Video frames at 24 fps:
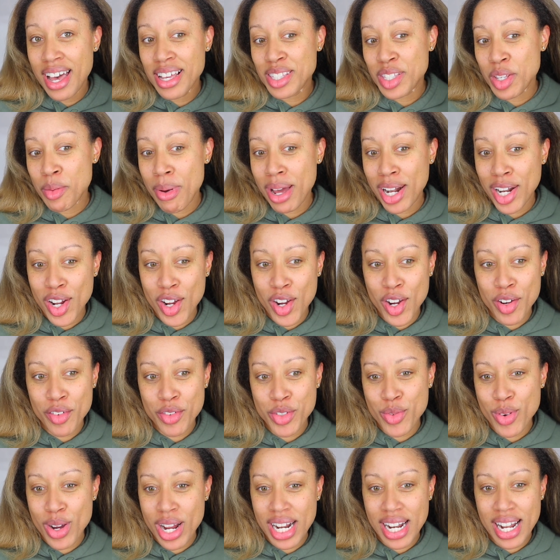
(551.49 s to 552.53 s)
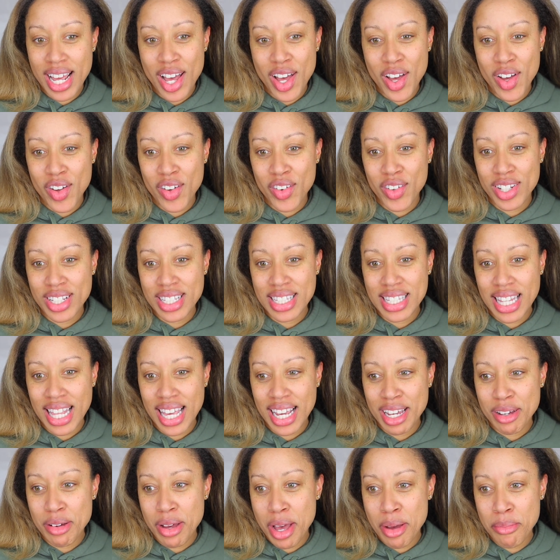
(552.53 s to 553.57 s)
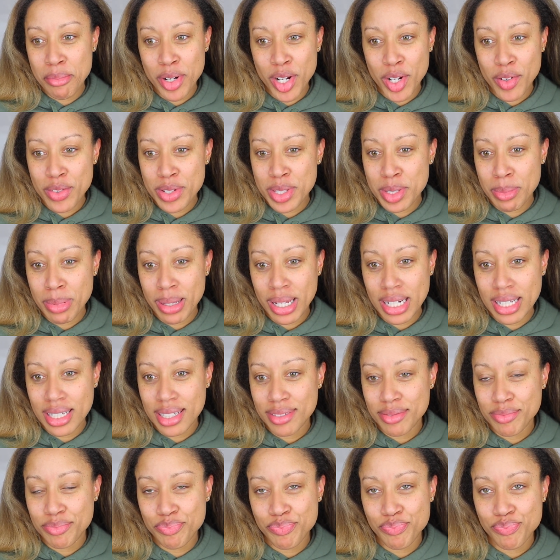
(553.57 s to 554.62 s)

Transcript: So my nerves right now, it's like I'm nervous about it.